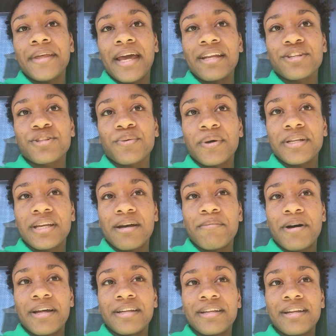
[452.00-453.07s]
I just wanted to
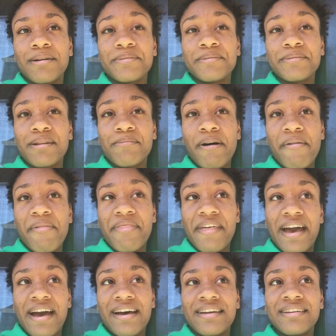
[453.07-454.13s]
come on and update about
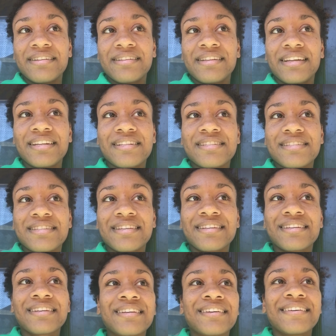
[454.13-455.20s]
that
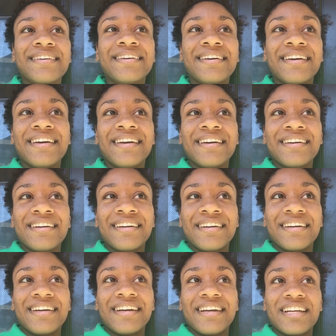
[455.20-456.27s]

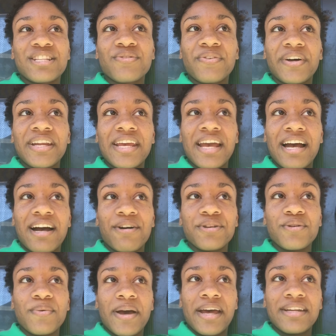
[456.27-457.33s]
it's funny how
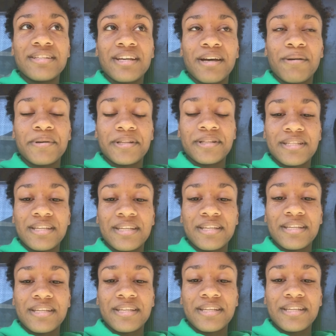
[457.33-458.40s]
you end up in
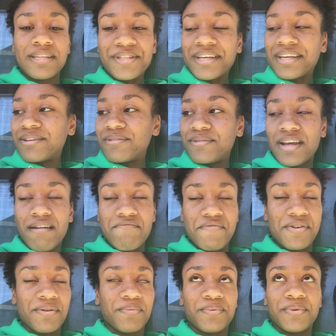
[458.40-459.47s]
scenarios that you
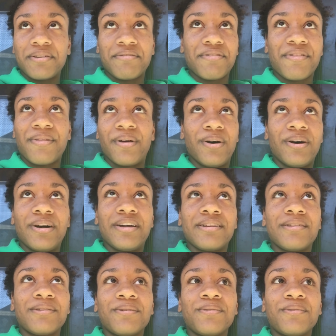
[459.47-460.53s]
never would have thought
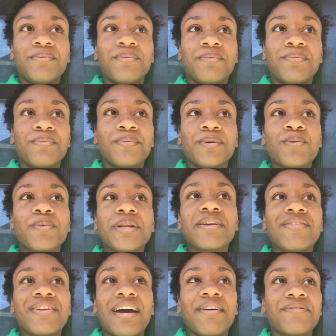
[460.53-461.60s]
you would
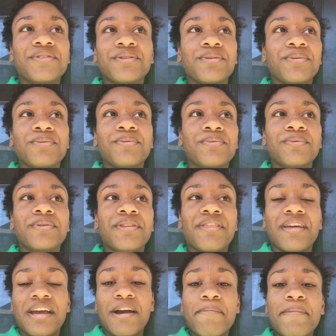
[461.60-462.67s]
even have to
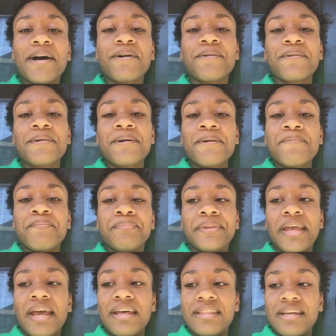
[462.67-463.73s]
think about,
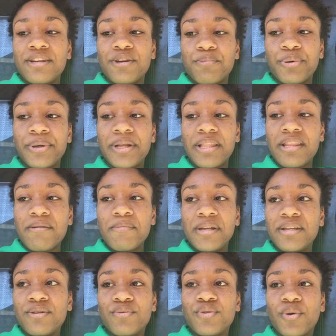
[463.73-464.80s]
and then you're put in them
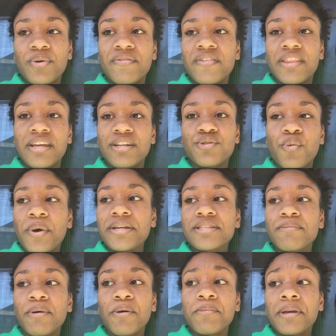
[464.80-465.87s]
and you don't even think
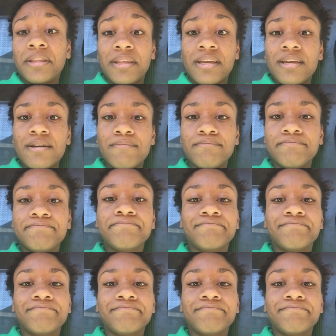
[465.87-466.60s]
twice about being like, yep,